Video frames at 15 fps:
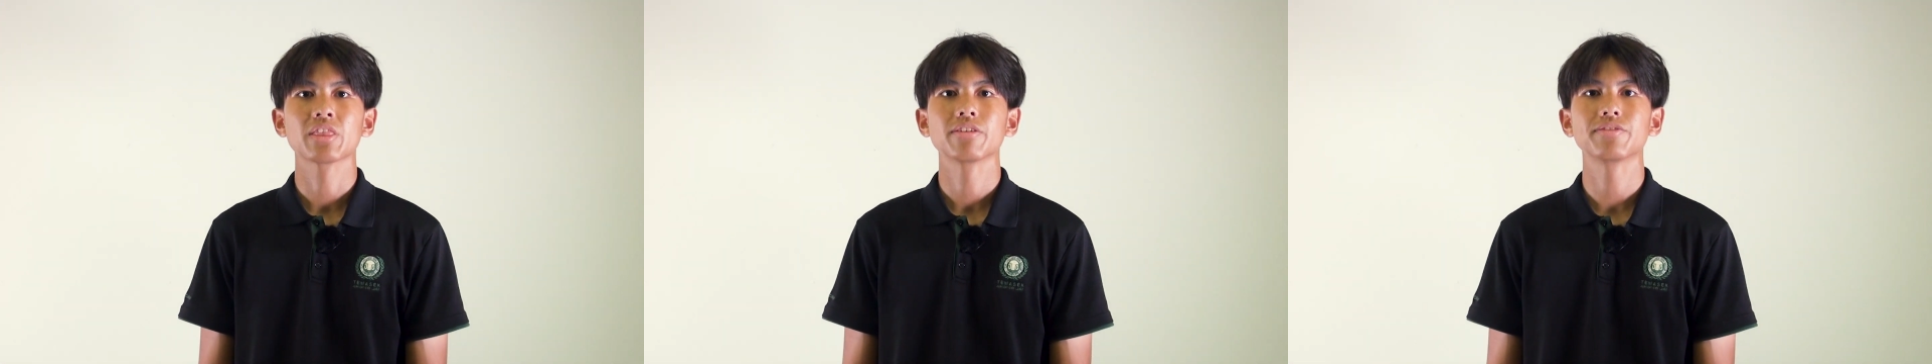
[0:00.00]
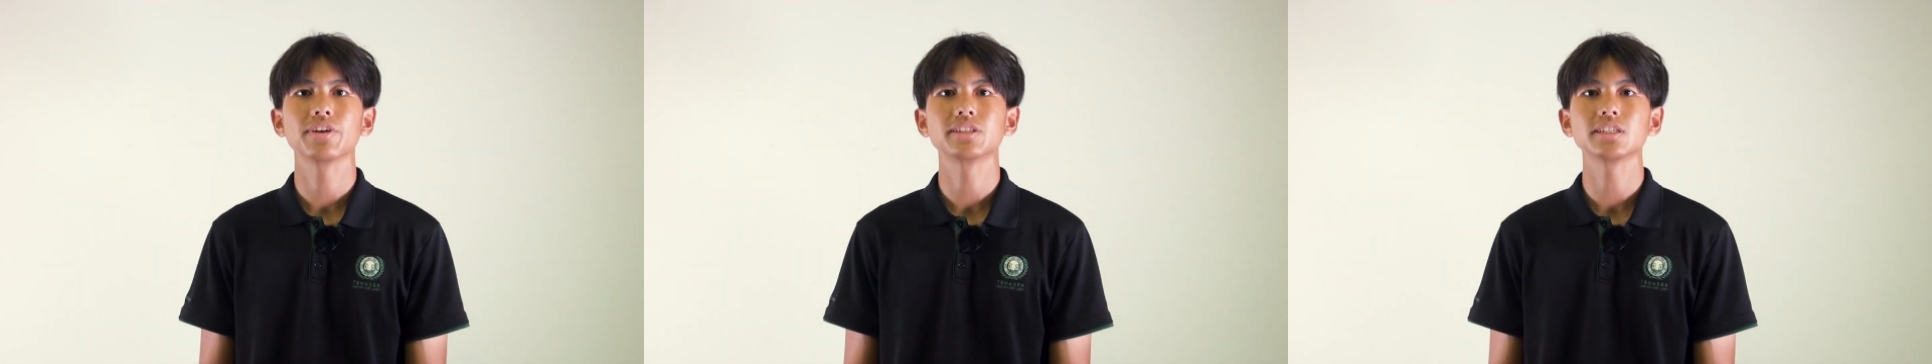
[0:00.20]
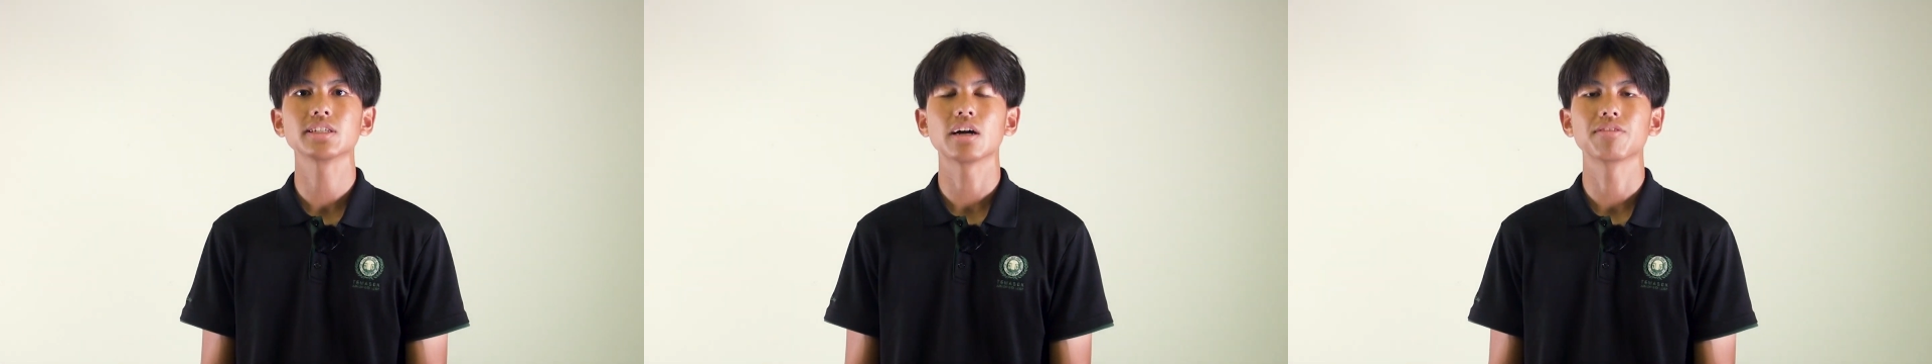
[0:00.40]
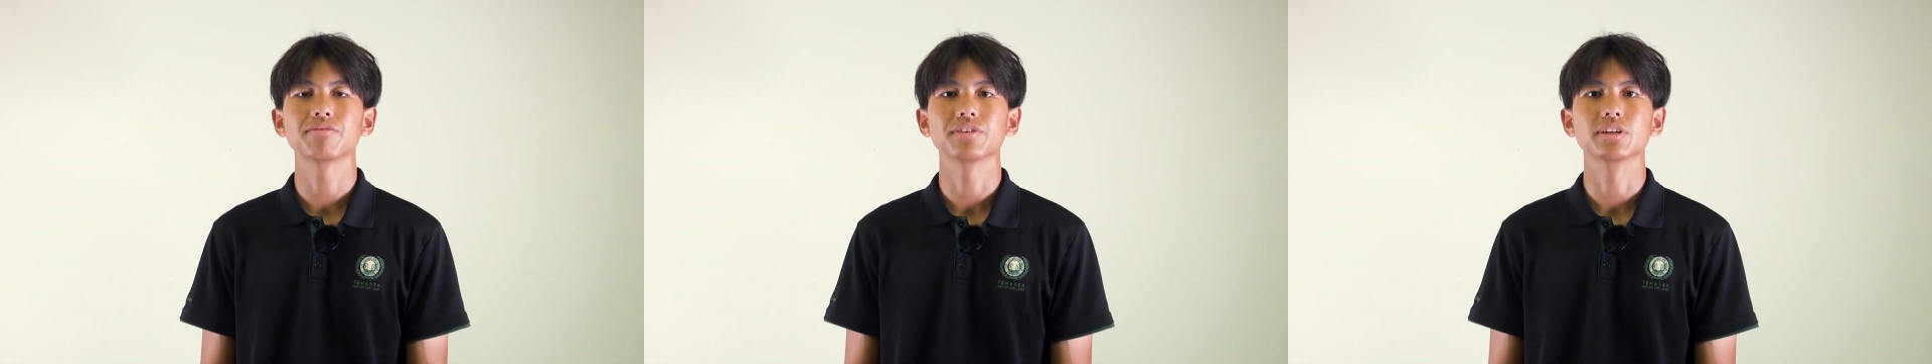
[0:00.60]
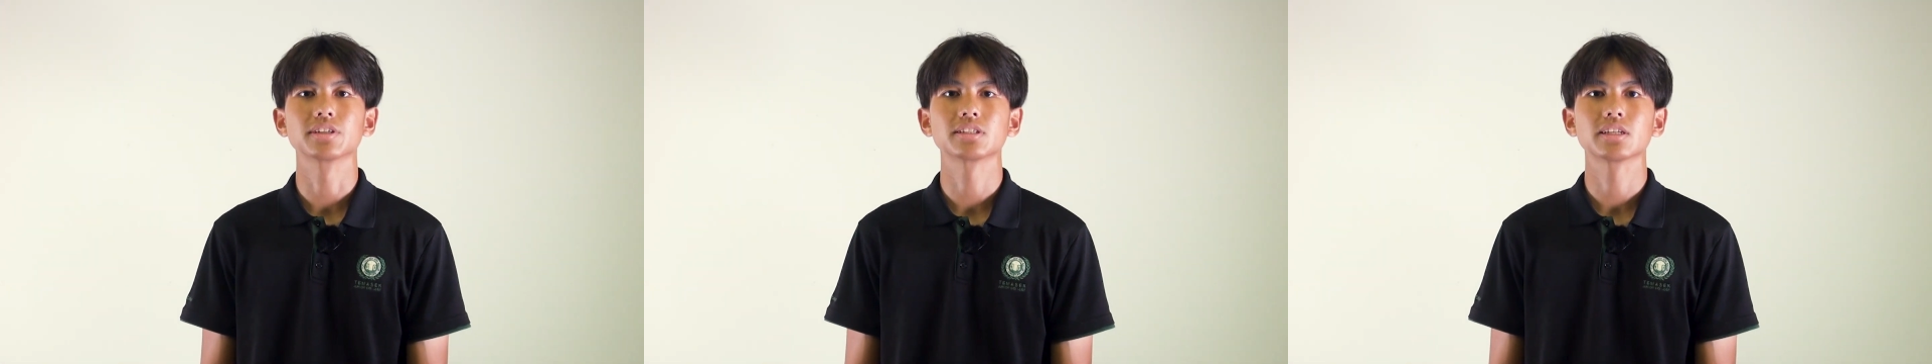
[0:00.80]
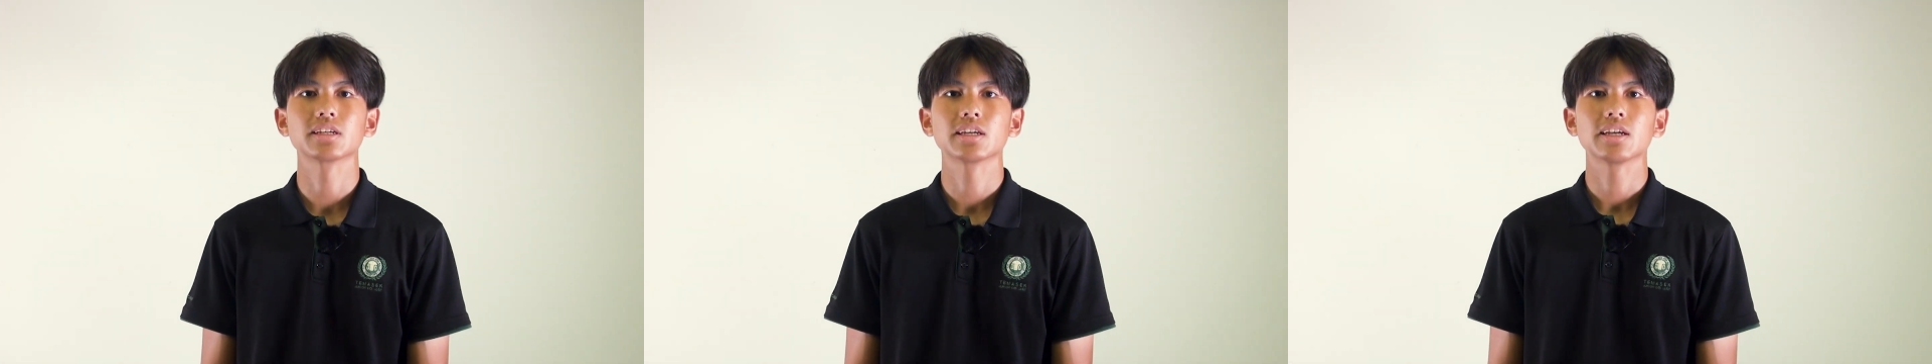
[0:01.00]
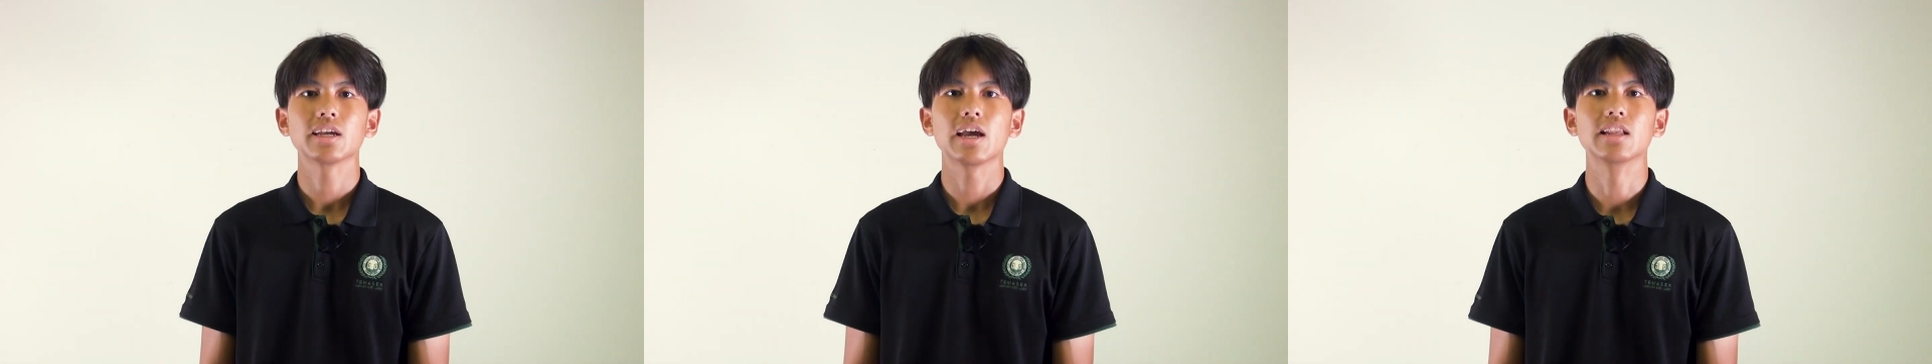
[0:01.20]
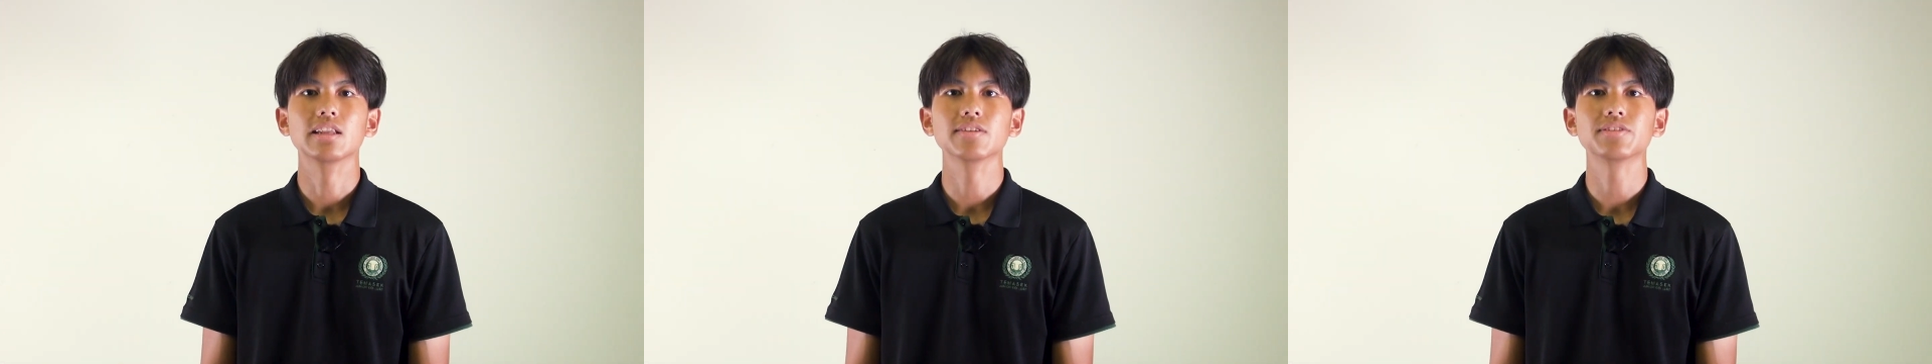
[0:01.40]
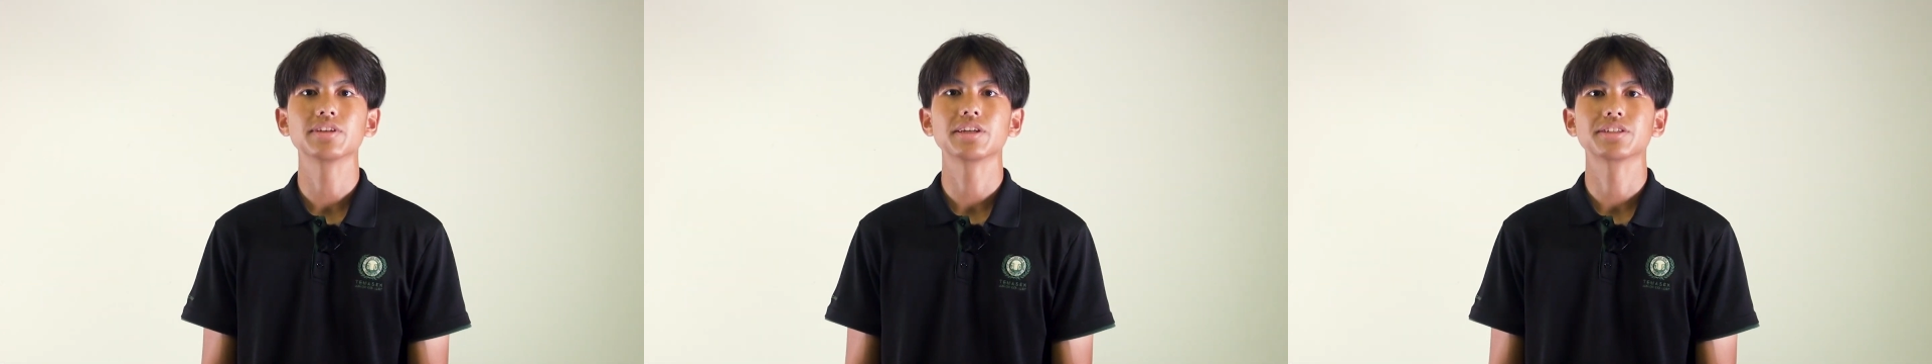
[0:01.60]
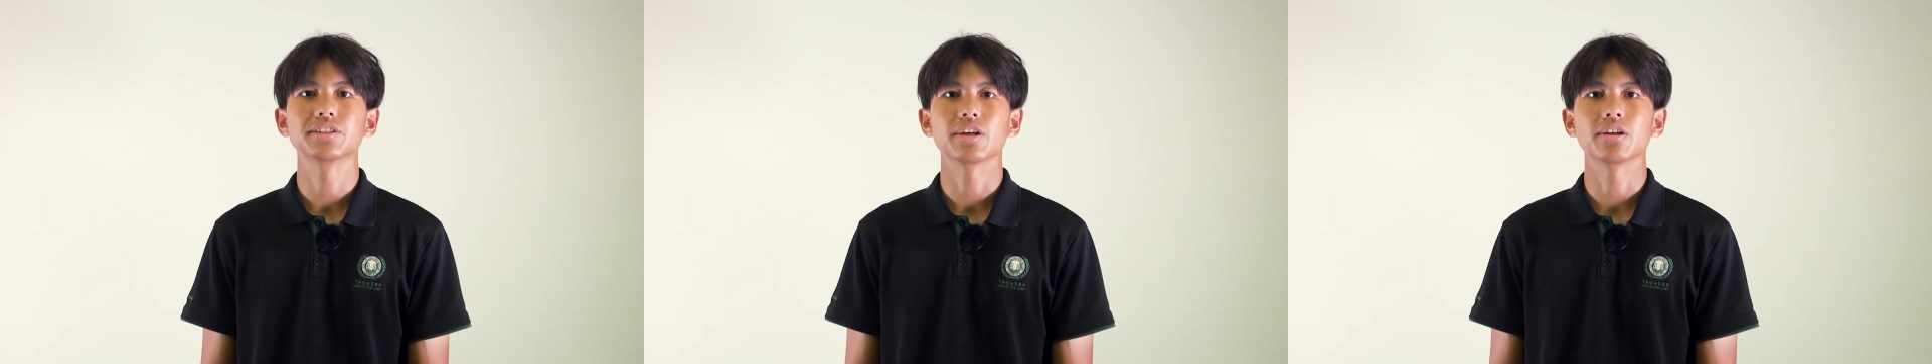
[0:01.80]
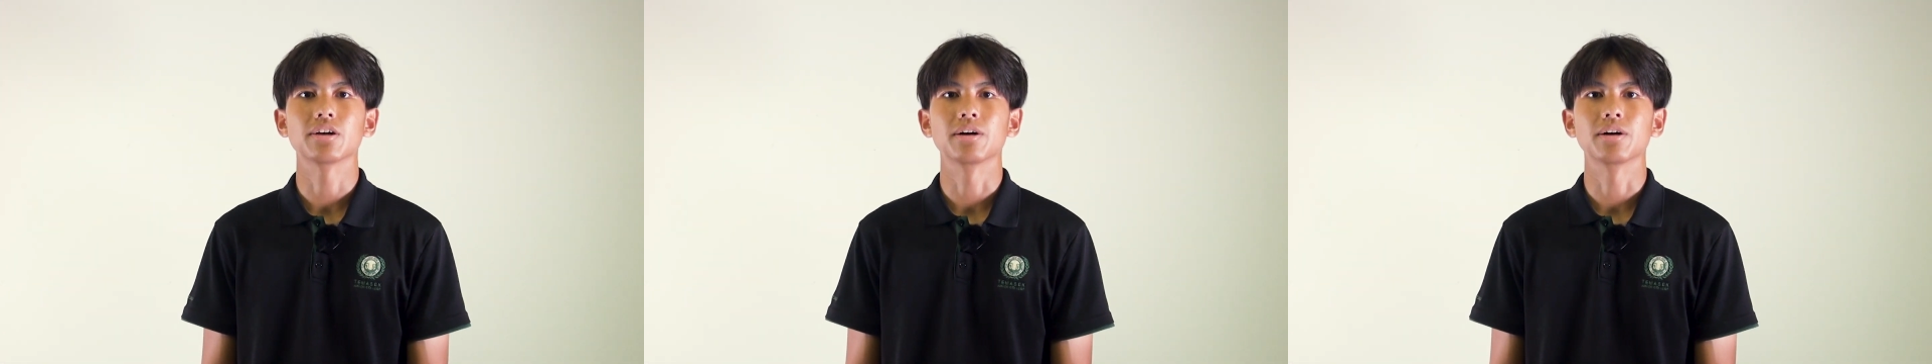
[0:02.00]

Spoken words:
facing our fears, and lifting each other